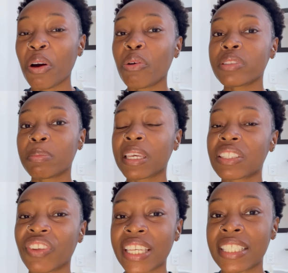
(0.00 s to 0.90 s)
whose
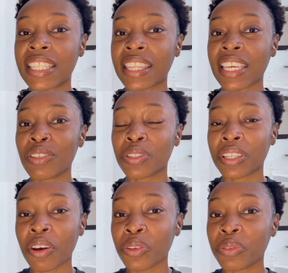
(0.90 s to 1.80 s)
biggest flex is that they used to
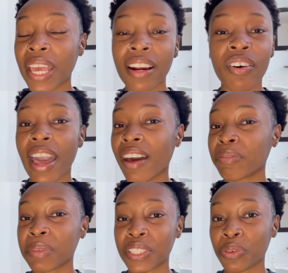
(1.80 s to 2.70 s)
know you. They don't have
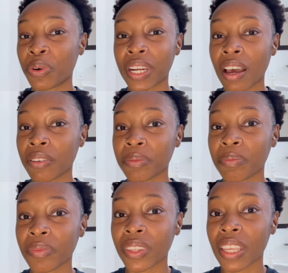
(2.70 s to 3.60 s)
much going on.
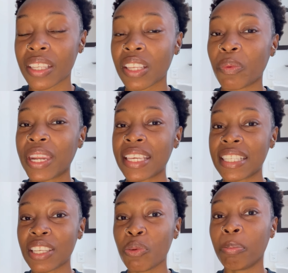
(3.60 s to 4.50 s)
So when they
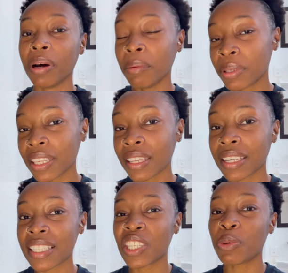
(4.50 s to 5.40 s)
see you bubbling,
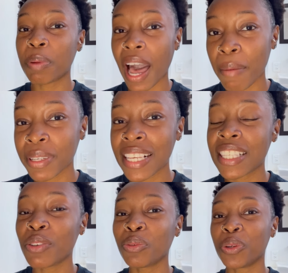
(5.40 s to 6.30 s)
they see you popping, they
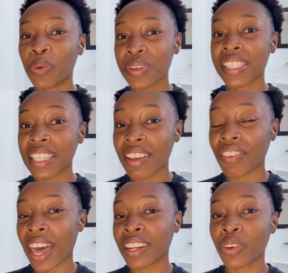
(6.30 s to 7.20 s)
see you doing stuff
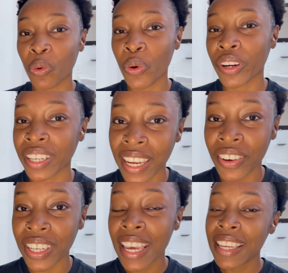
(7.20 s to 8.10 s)
out of the
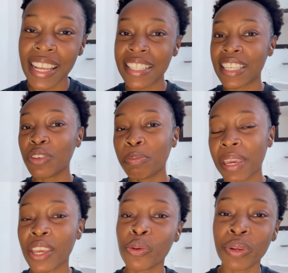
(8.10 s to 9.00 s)
ordinary, they see you
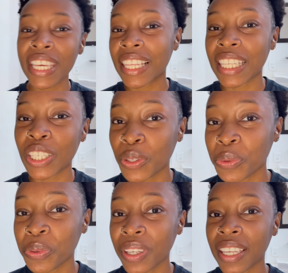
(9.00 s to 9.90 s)
being uniquely
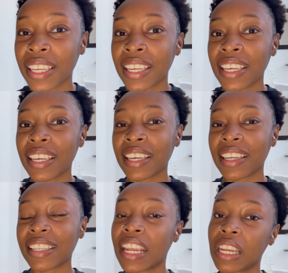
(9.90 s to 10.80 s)
you,
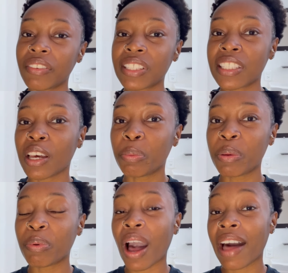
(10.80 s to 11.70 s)
they love to tell
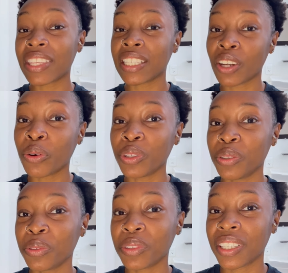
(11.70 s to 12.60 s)
people how they know
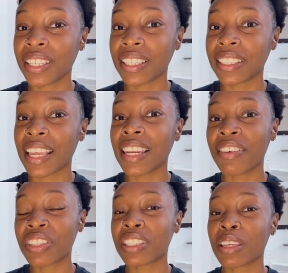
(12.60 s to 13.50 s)
you. They
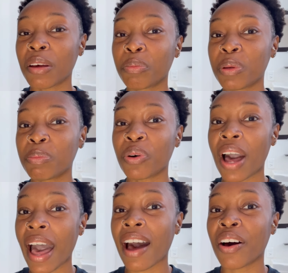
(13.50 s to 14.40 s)
love to tell people
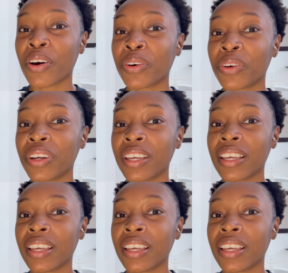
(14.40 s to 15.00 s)
how